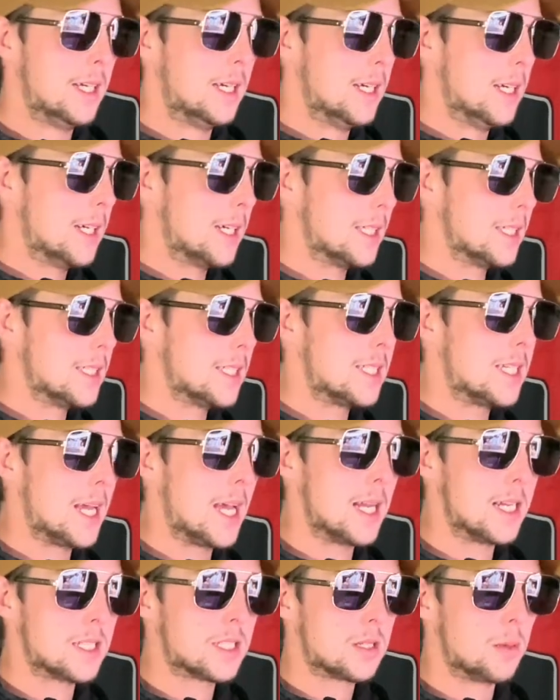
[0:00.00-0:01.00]
against
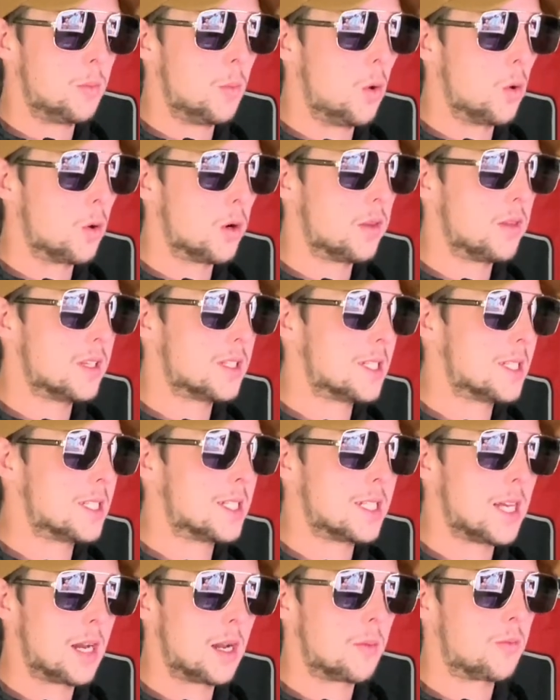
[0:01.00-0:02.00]
Yanis Ghemmouri. This is
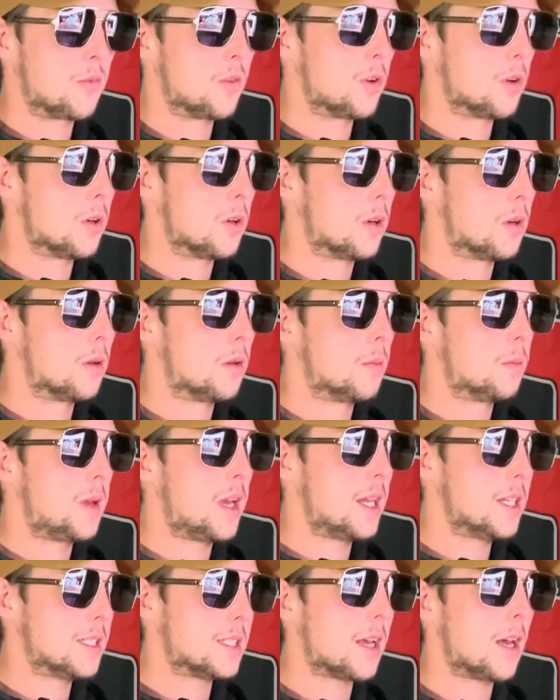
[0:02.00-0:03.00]
set up for
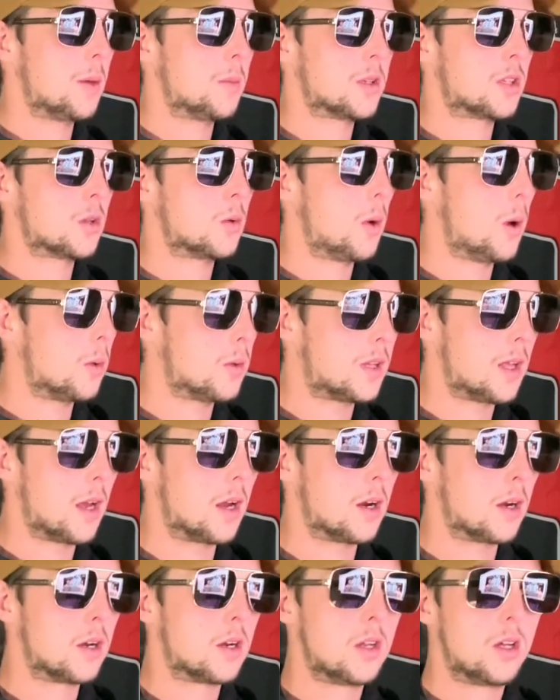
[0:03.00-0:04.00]
Payton Talbott to go out
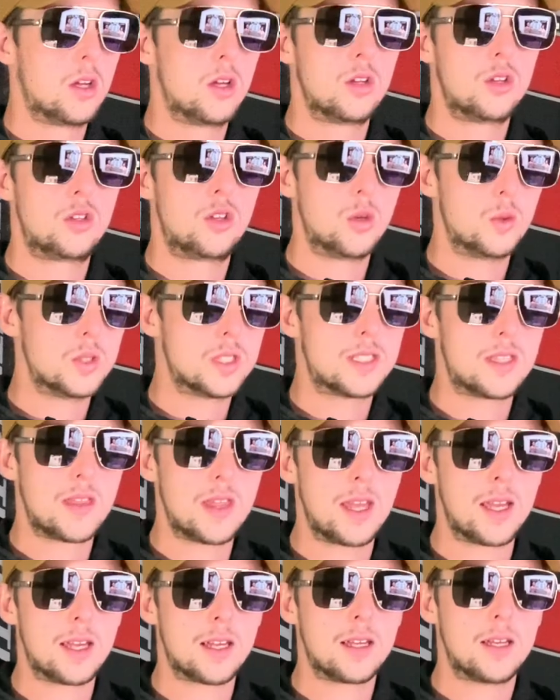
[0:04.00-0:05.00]
there, do his
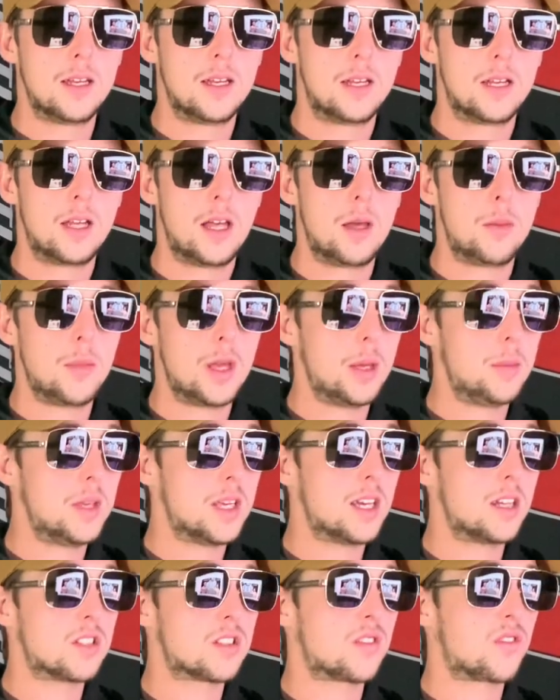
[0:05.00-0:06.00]
thing, and maybe
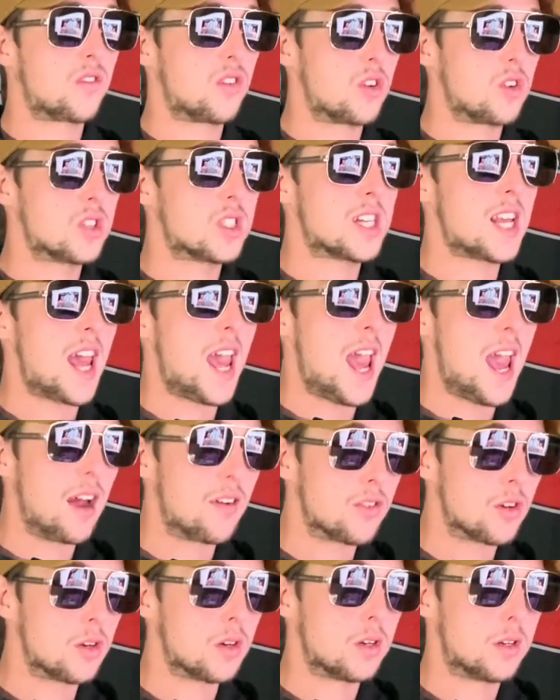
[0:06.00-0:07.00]
get his first
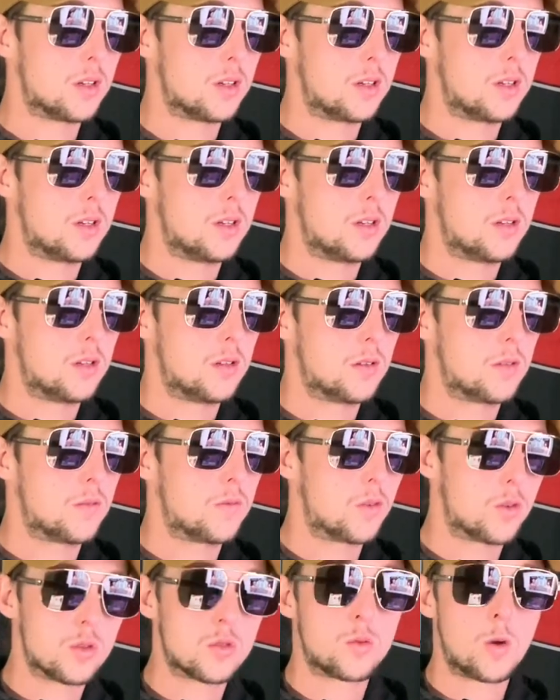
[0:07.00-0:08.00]
ever
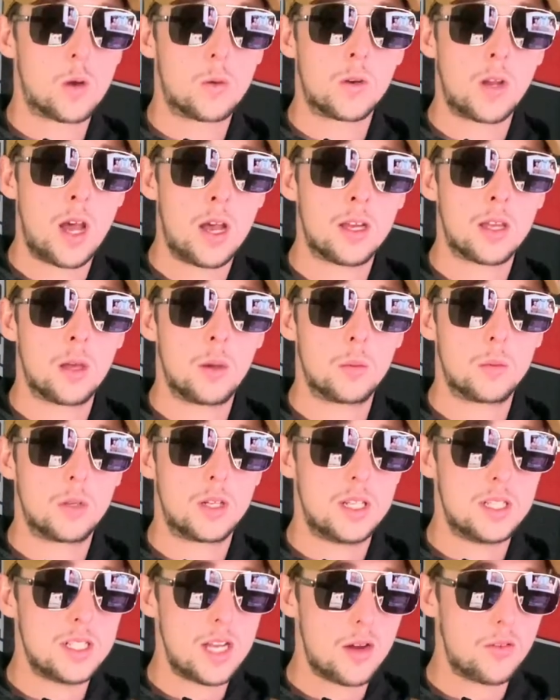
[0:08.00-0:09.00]
first-round knockout.
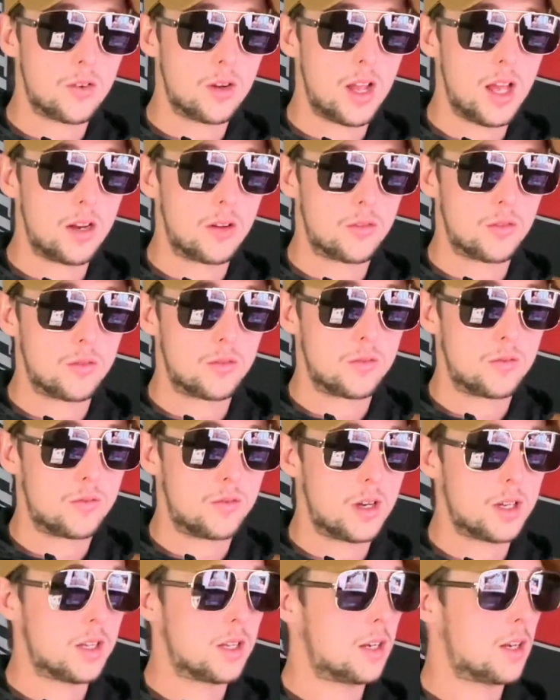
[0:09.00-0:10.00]
He's never had a
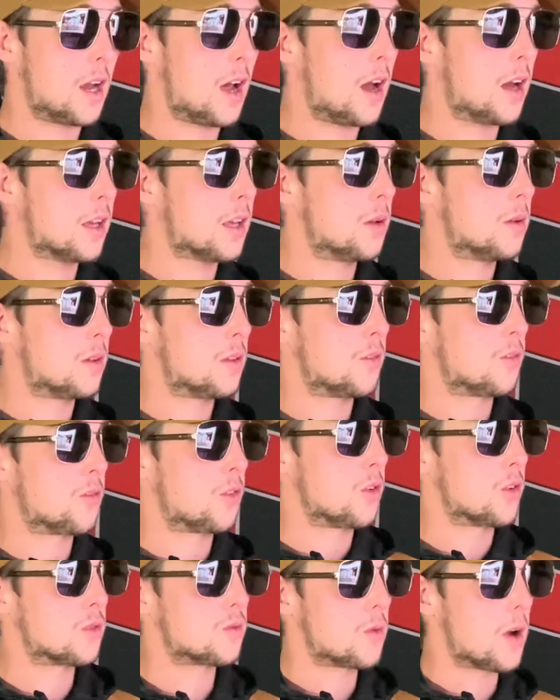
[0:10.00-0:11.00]
fucking knockout in the
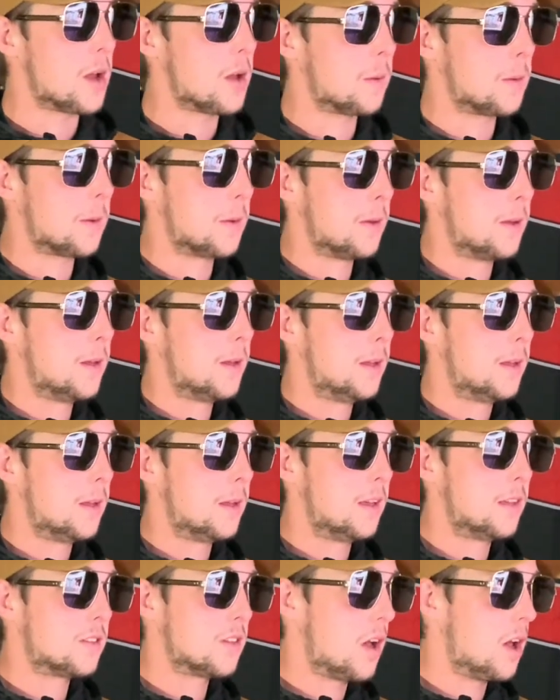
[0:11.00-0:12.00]
first round.
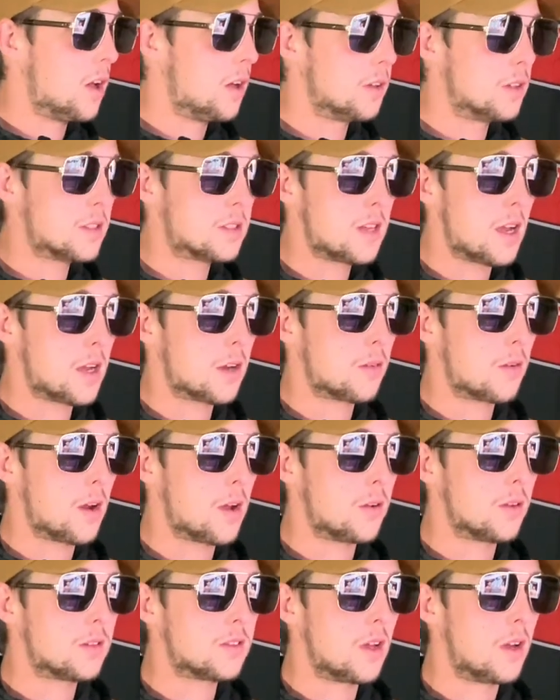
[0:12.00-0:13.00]
It's all in the second
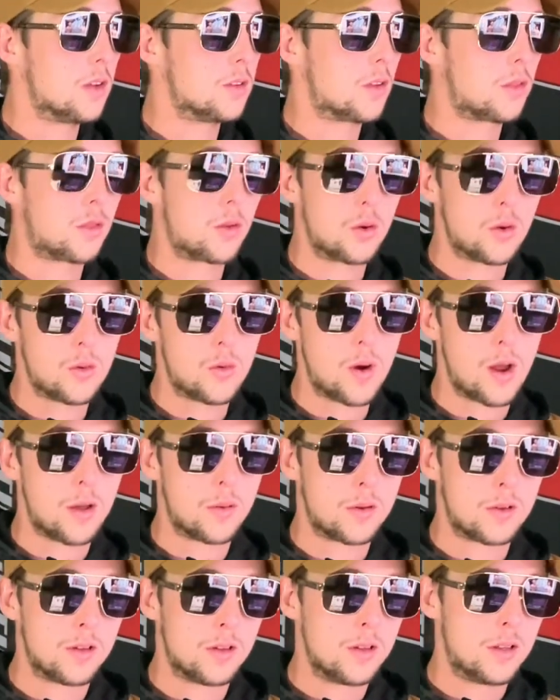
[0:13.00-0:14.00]
round. It's all in the third round.